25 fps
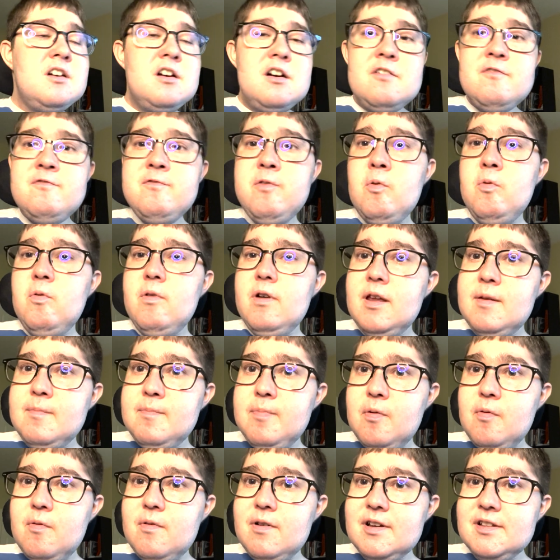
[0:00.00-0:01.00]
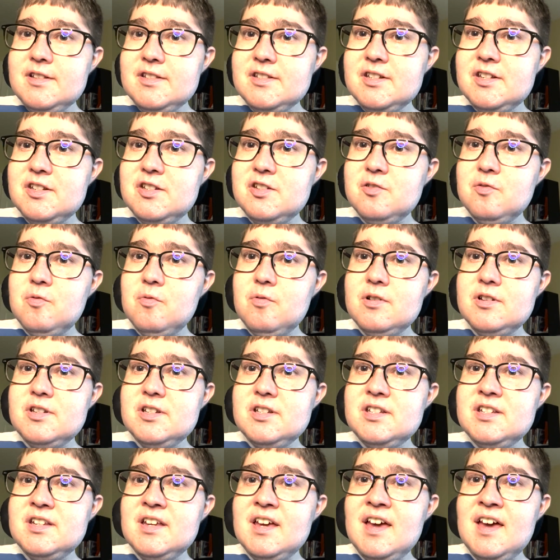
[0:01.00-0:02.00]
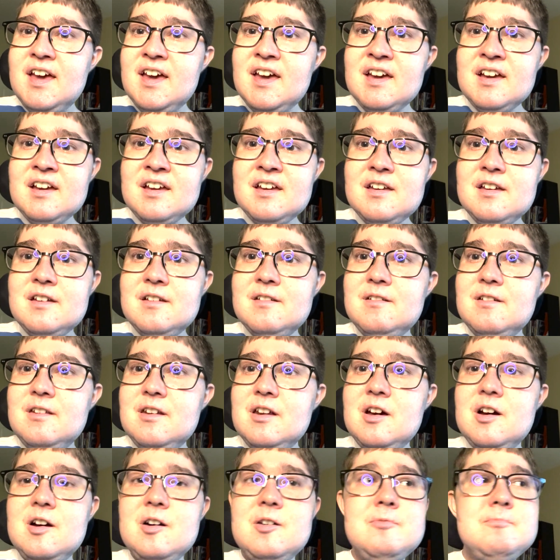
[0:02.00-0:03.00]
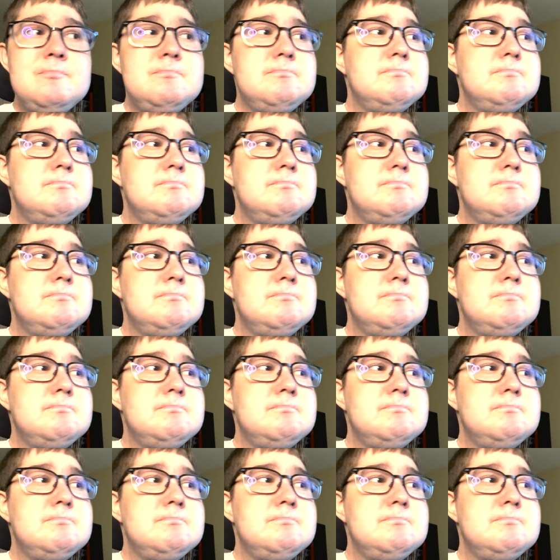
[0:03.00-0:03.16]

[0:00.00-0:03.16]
40 points to Georgia Tech, you know.